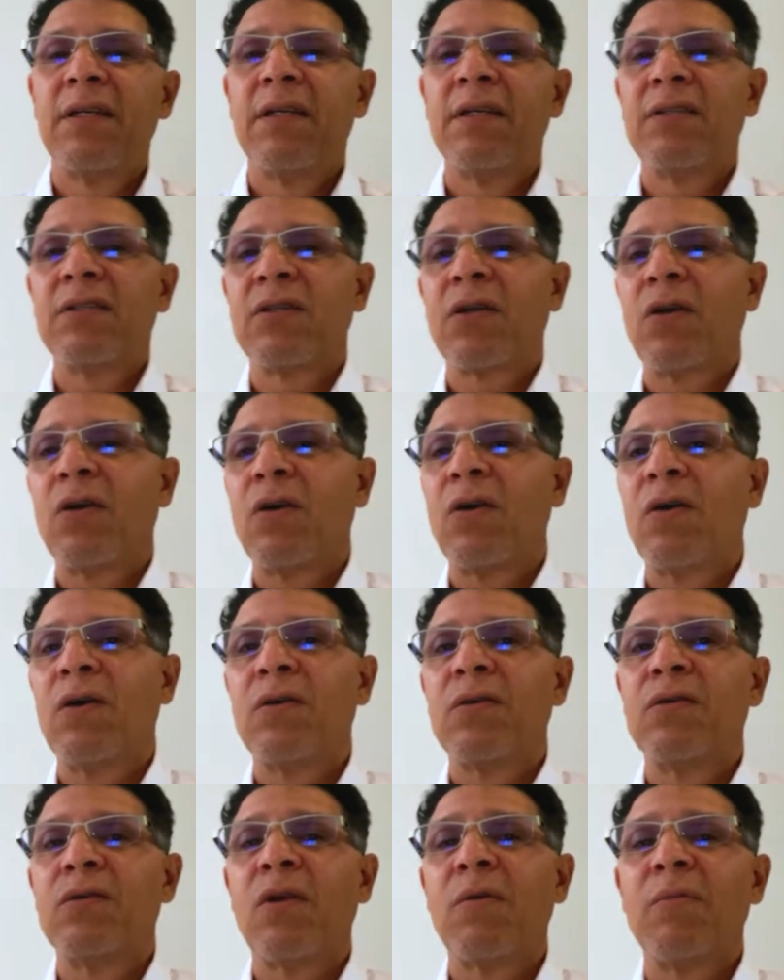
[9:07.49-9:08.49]

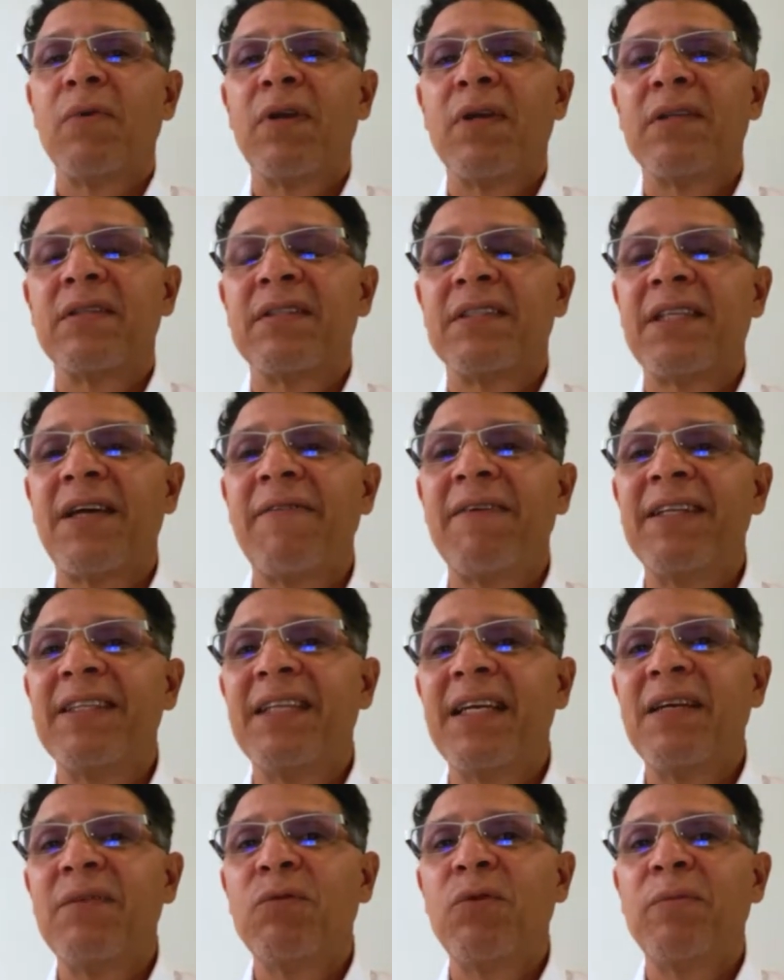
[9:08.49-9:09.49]
So number
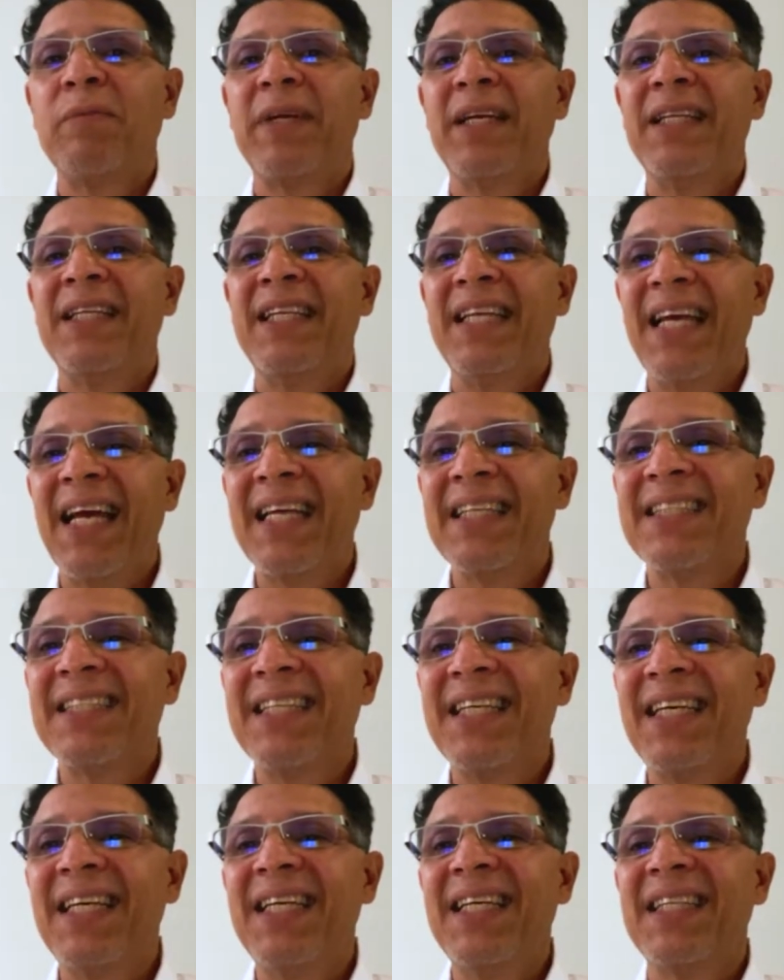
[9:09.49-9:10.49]
17 will be
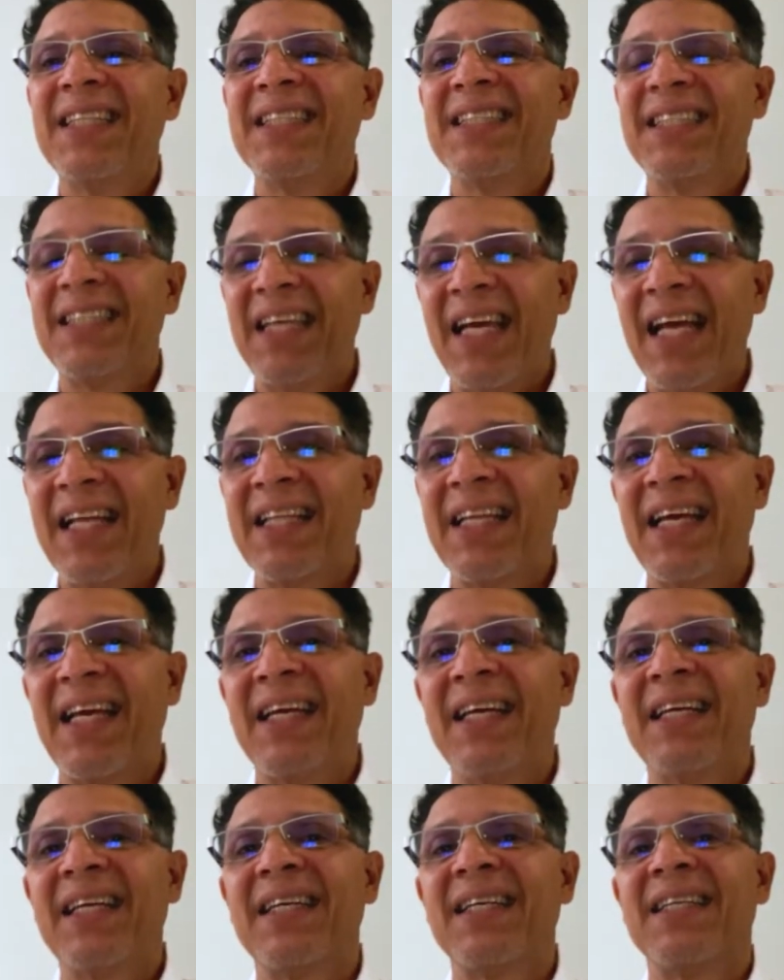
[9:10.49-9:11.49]

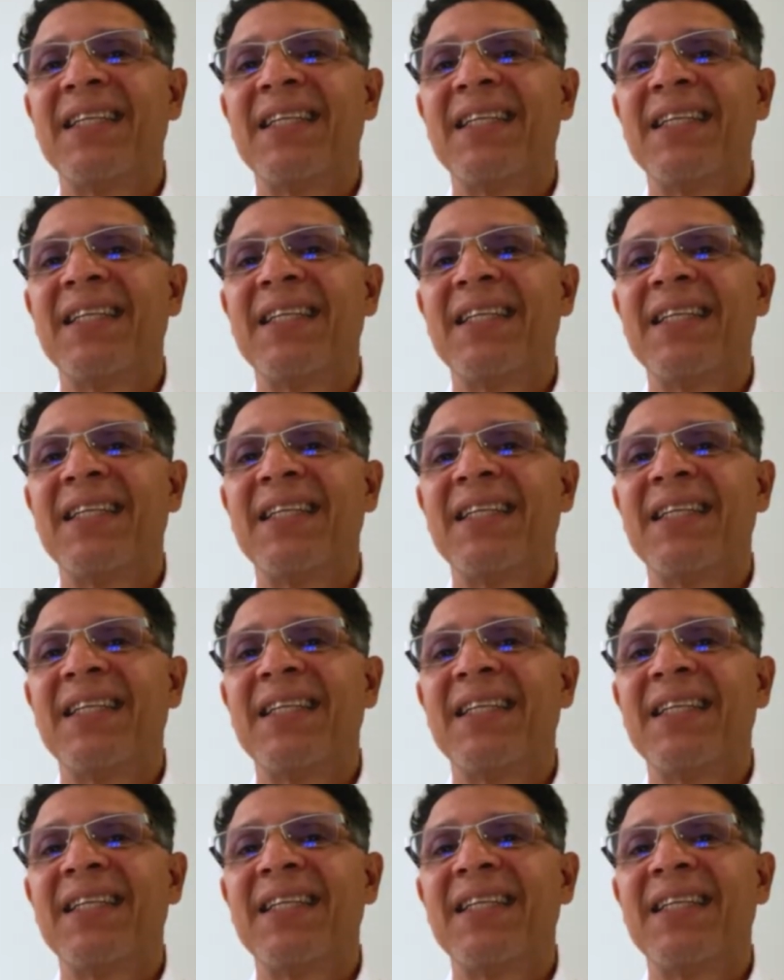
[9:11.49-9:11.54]
diecisiete.